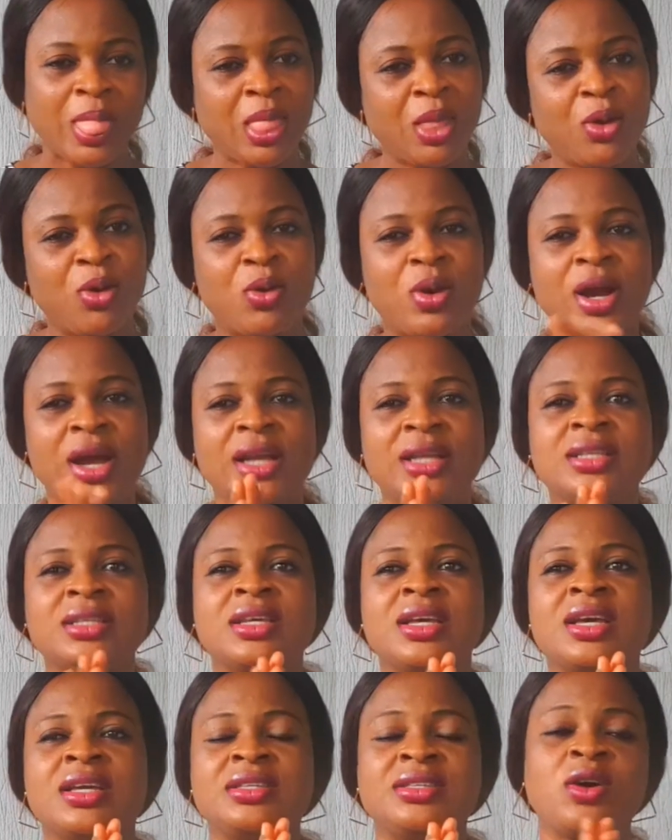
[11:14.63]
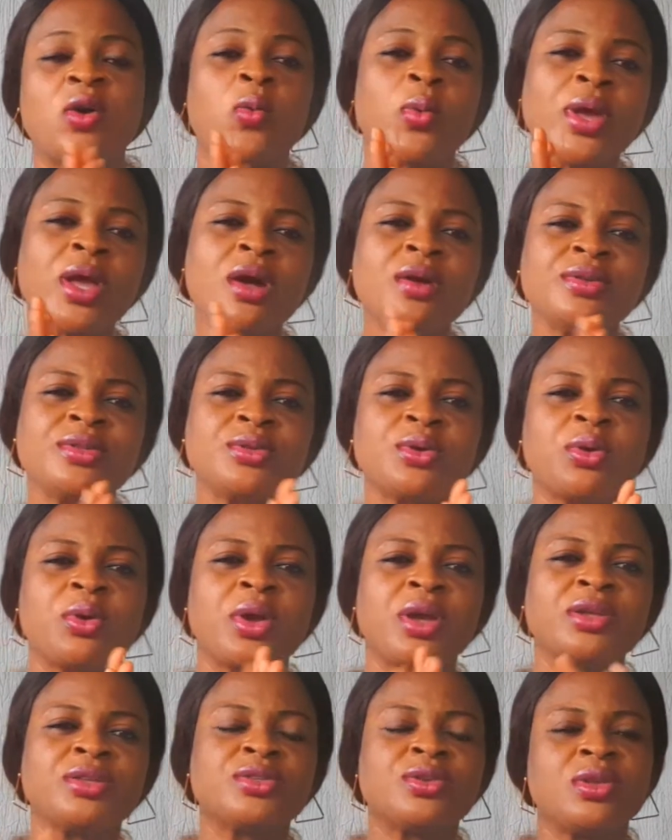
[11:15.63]
All right. So we're also
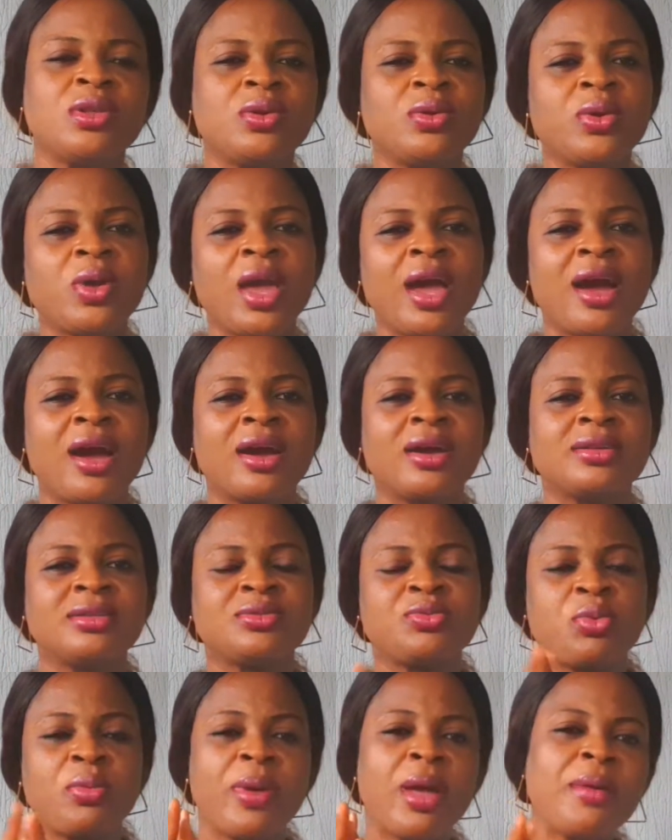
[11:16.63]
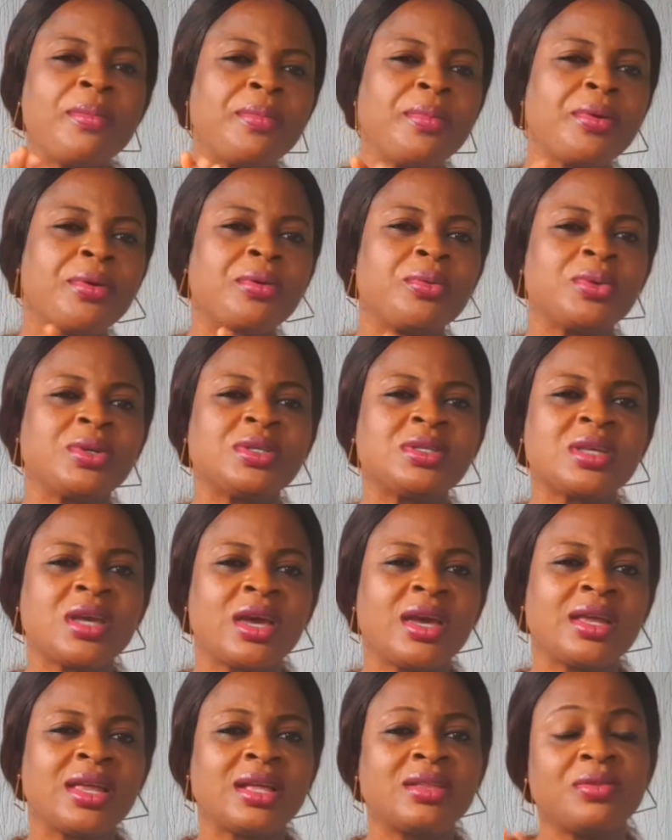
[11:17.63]
going to look at, remember we
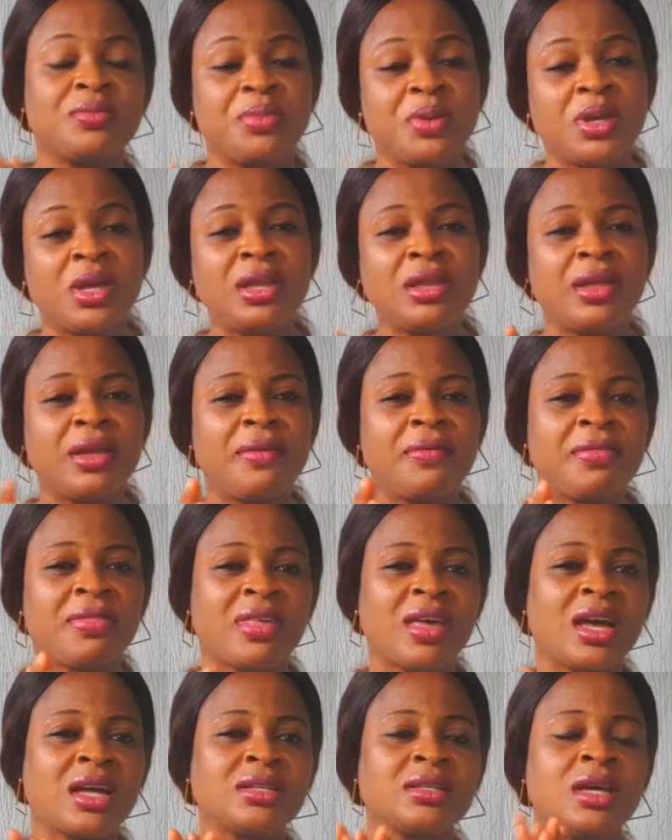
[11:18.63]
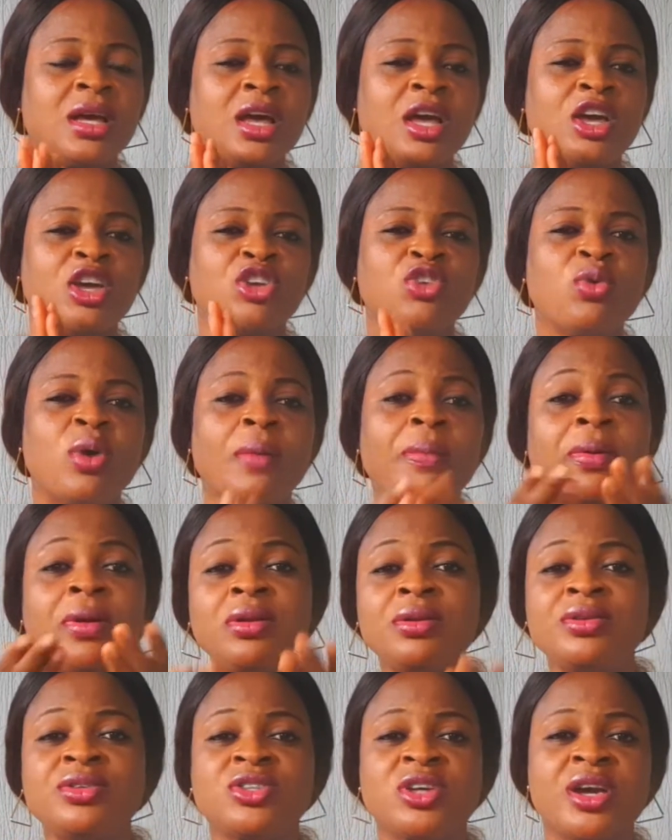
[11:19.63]
said at the beginning that you
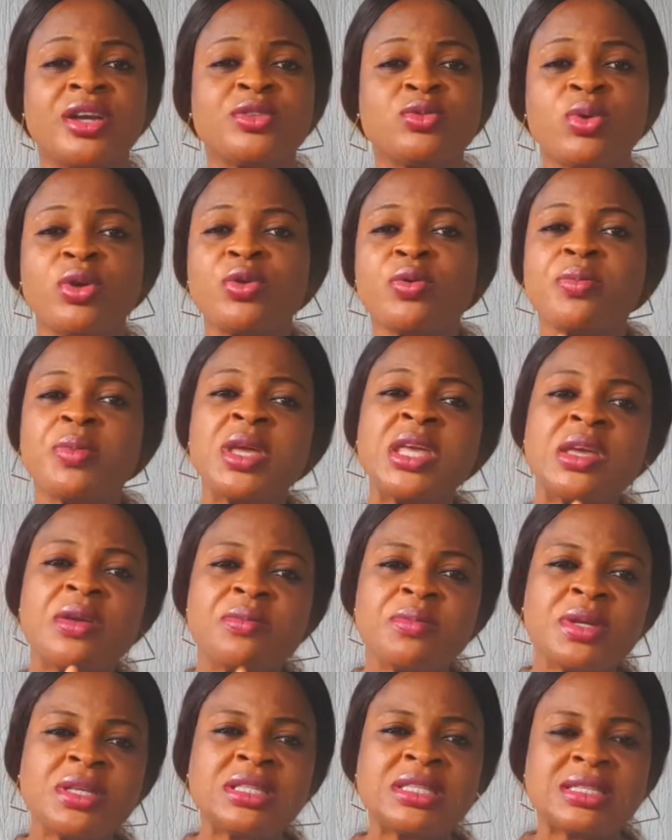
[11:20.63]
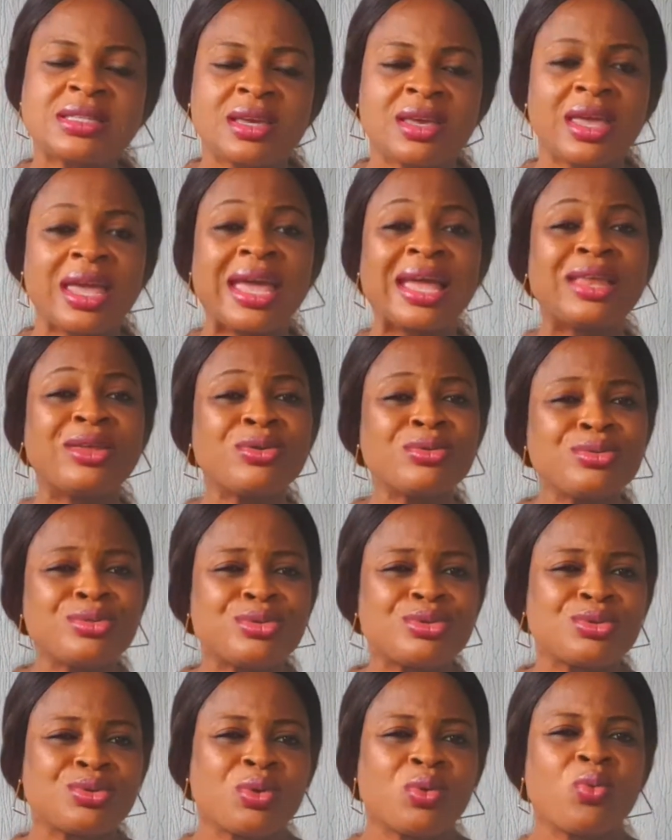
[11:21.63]
apologize when you make a mistake and
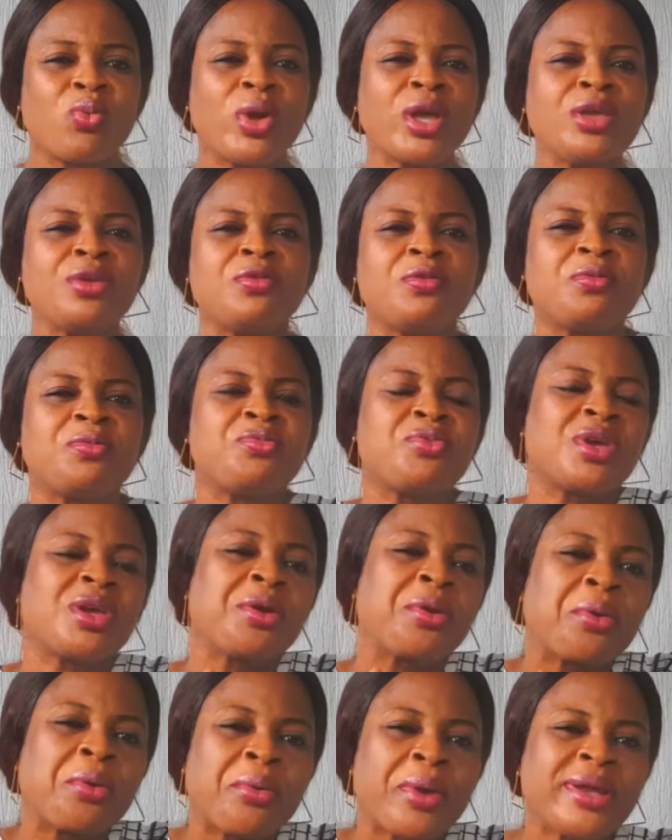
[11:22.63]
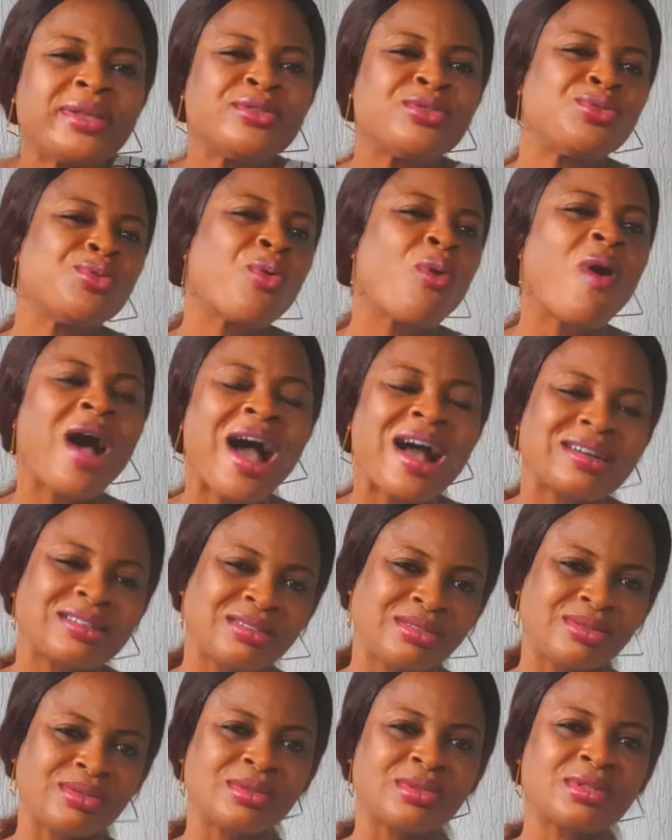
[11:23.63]
also when you regret your
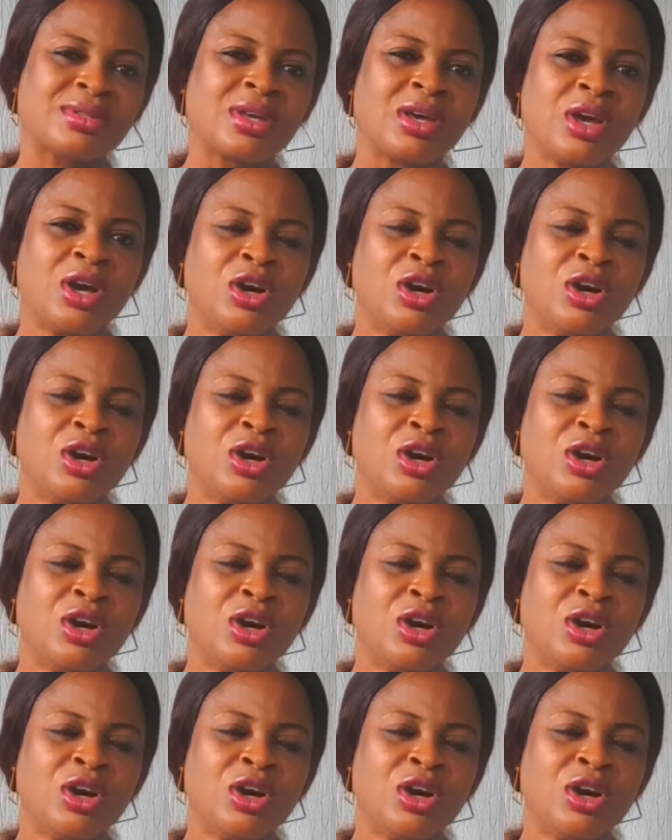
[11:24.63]
actions.